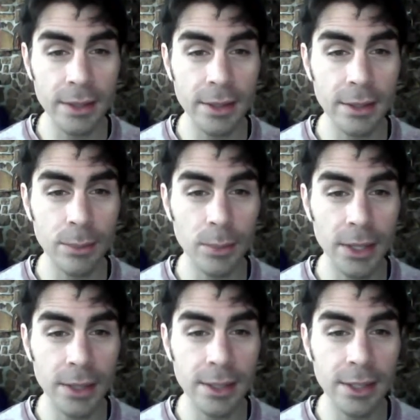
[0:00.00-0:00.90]
Um,
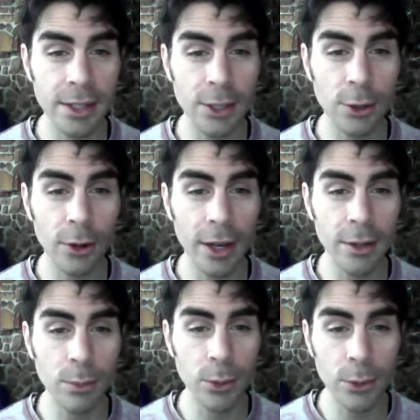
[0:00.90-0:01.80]
It has
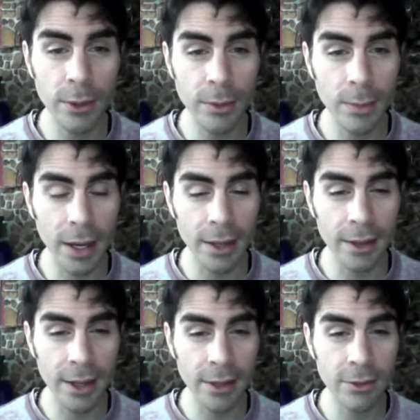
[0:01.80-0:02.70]
been such a
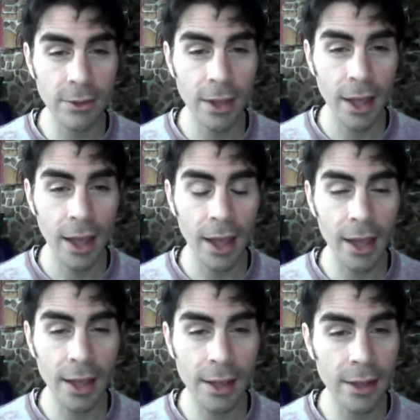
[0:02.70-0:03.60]
great boon in my
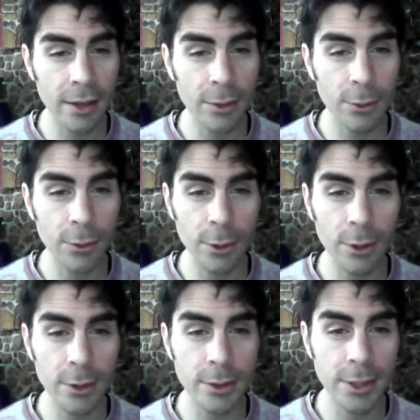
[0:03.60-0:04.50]
life
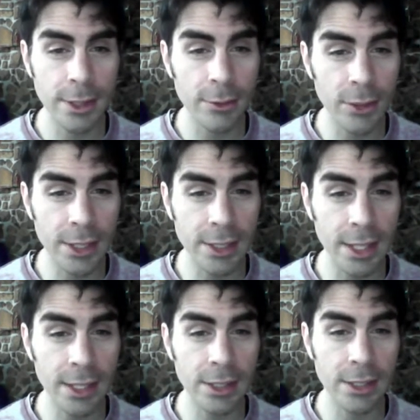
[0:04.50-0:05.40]
and
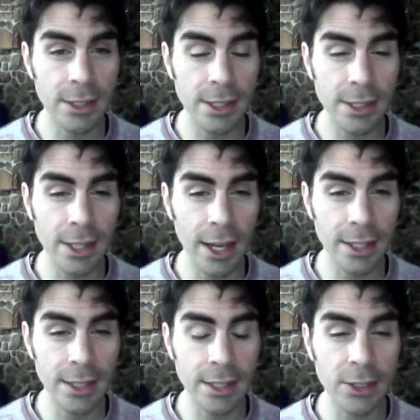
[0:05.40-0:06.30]
for
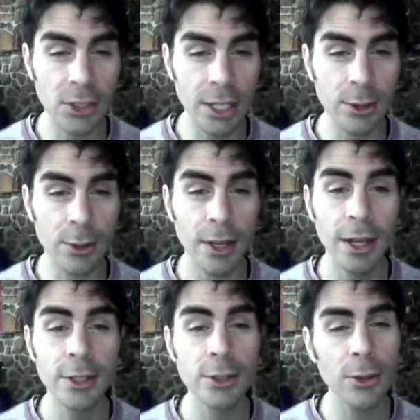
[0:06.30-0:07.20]
civilization,
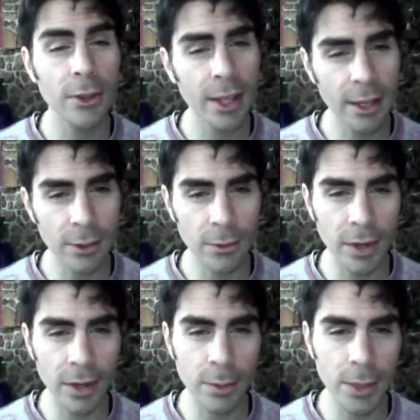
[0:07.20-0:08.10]
society in general.
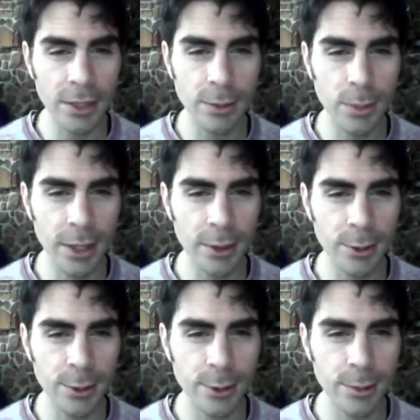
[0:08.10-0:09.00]
So thank you
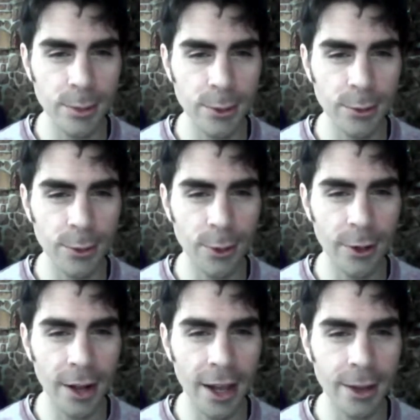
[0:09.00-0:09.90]
very much,
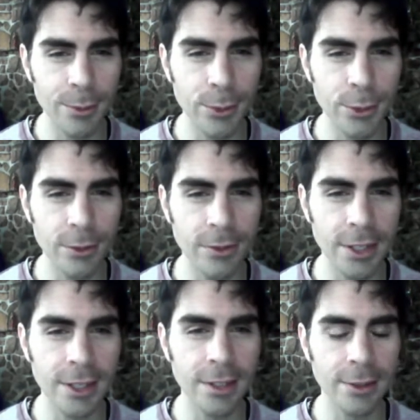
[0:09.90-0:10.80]
mothers,
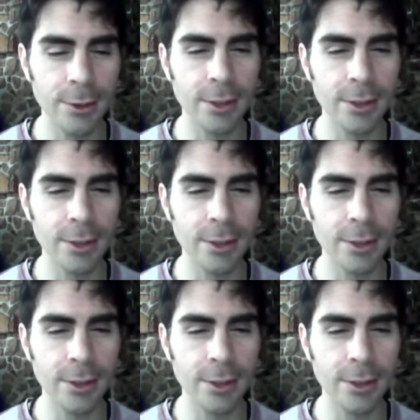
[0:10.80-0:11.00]
before I